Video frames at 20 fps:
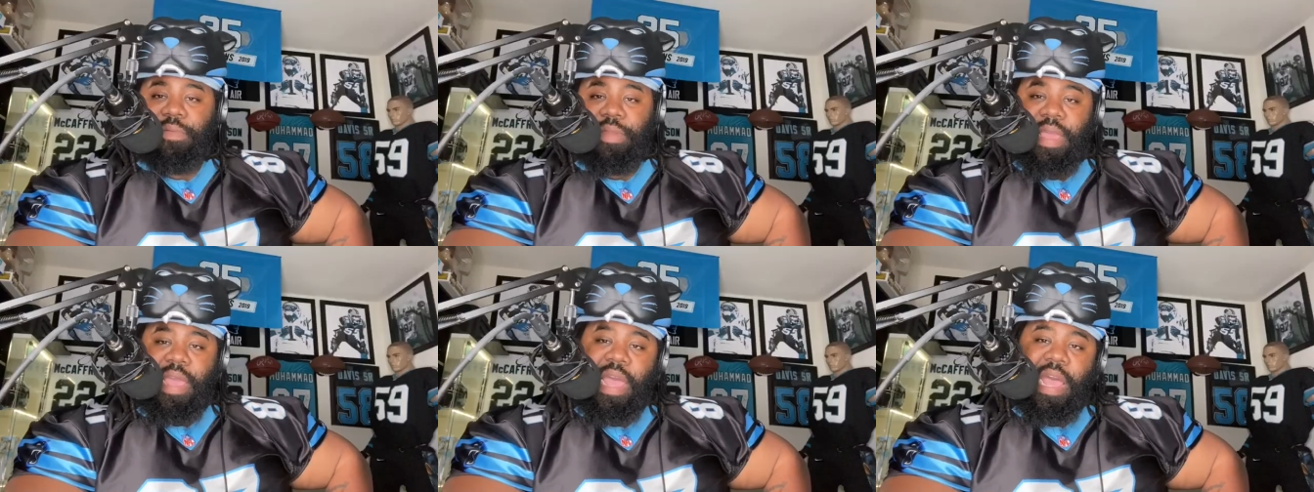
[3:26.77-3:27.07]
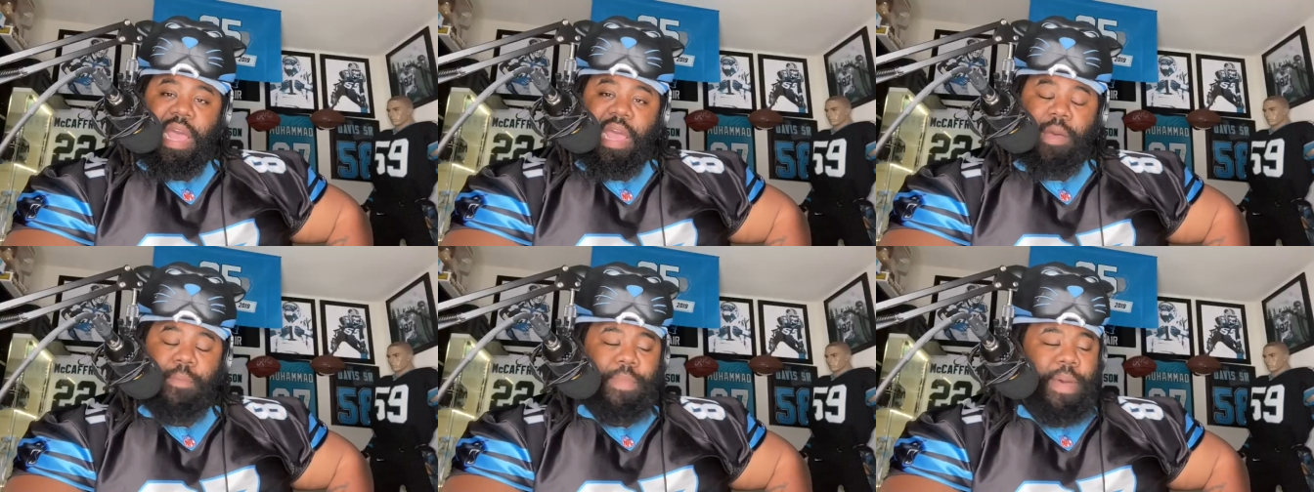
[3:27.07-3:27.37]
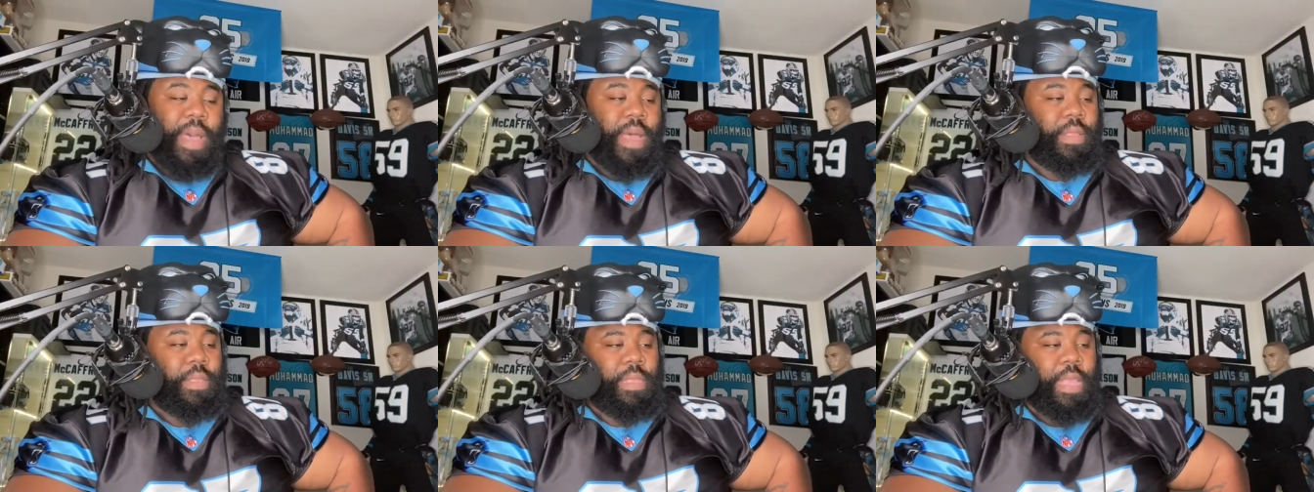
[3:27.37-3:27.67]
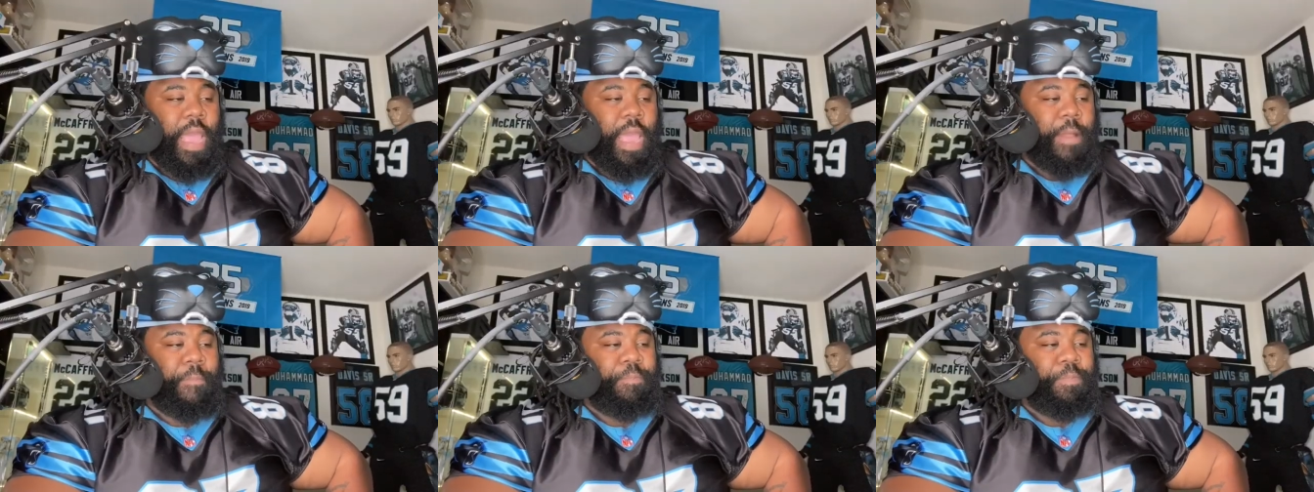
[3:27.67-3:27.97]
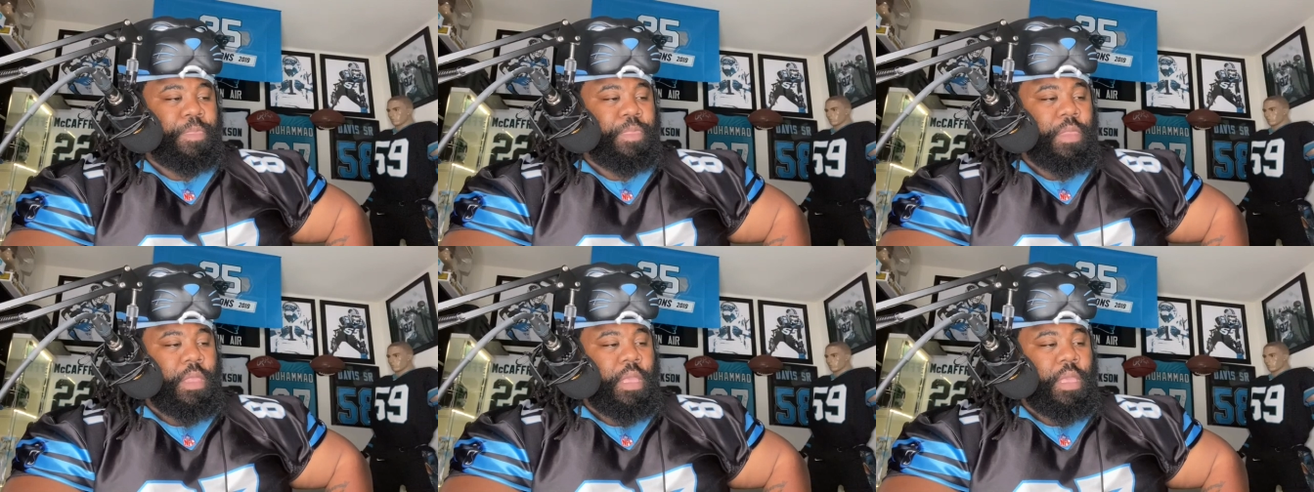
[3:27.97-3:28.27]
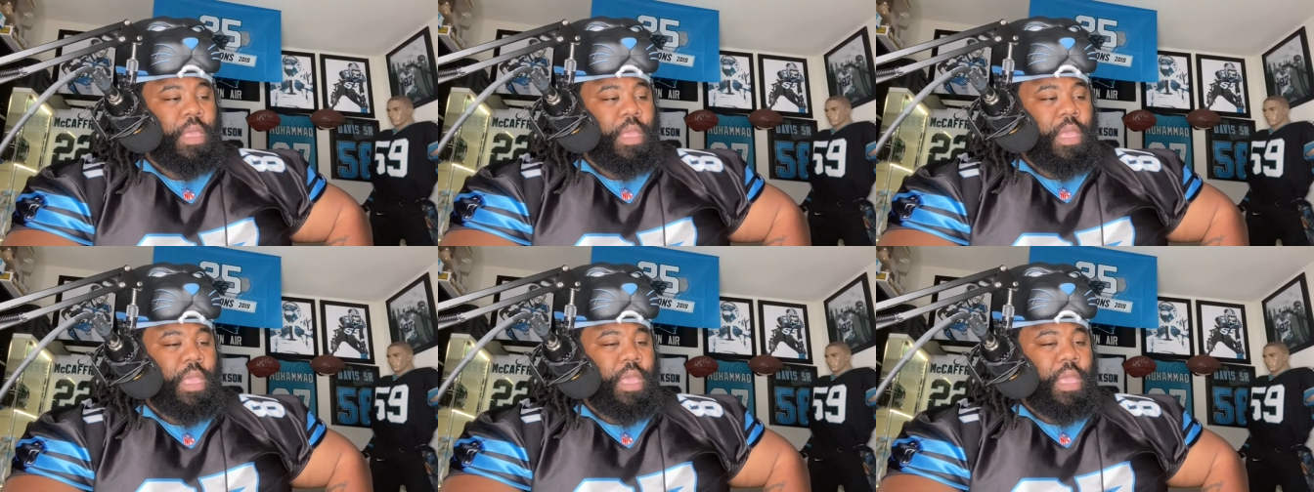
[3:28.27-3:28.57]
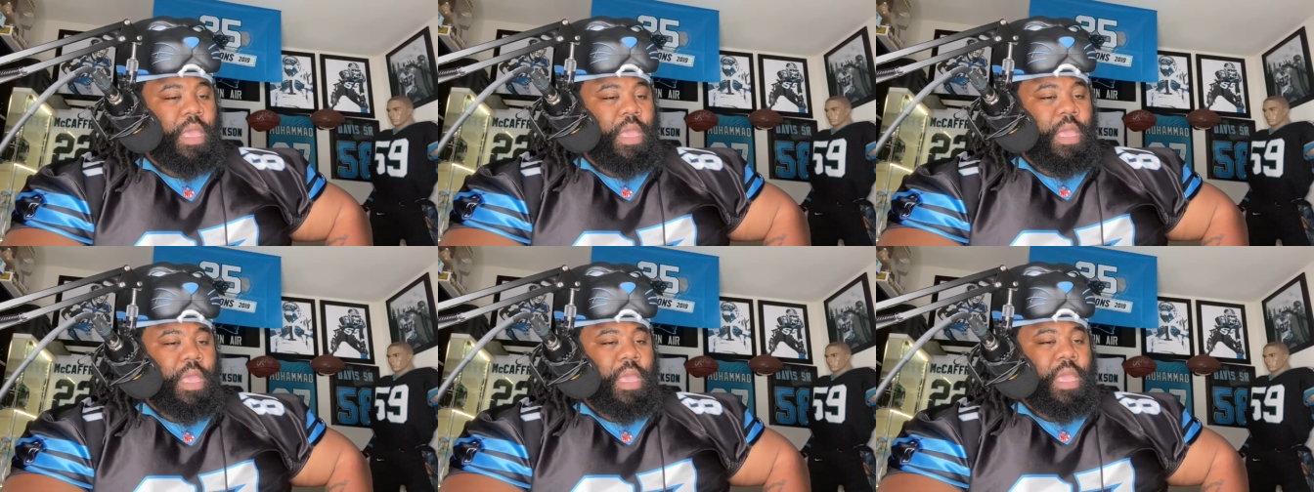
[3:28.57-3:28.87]
How about that?
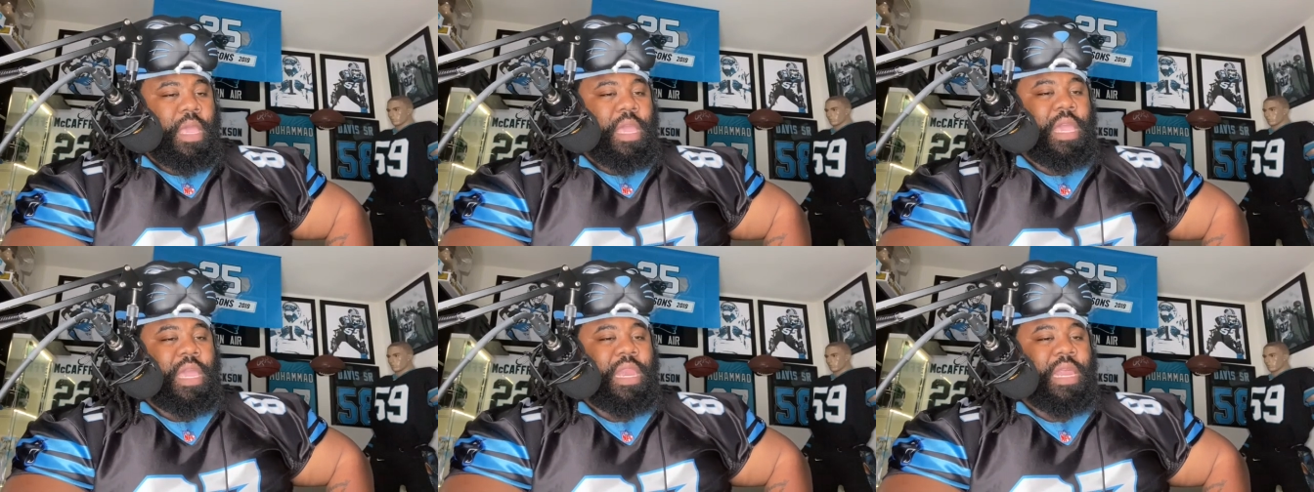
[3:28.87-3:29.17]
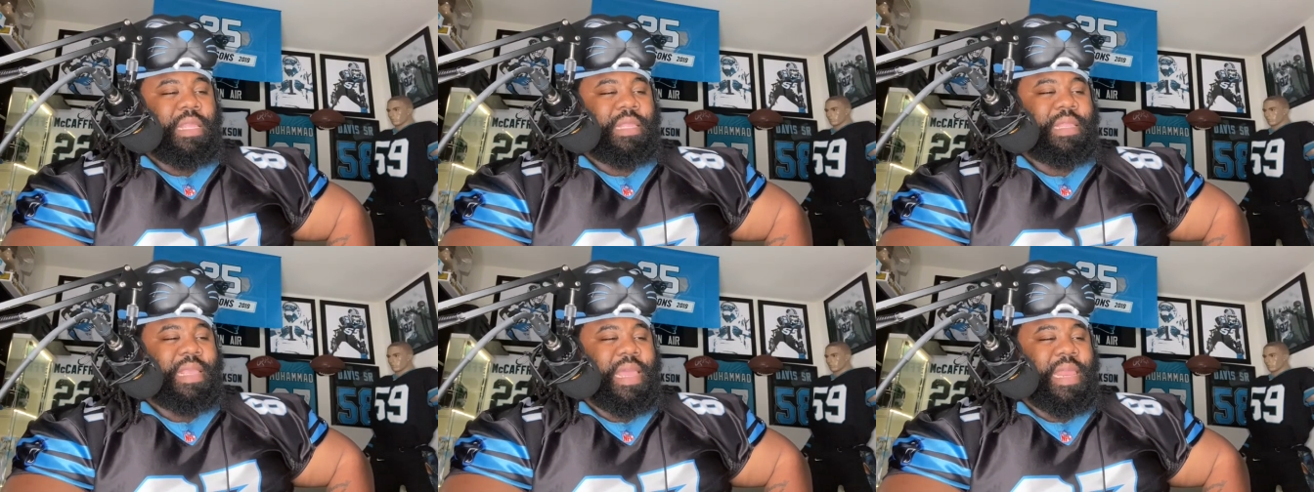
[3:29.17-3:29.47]
In a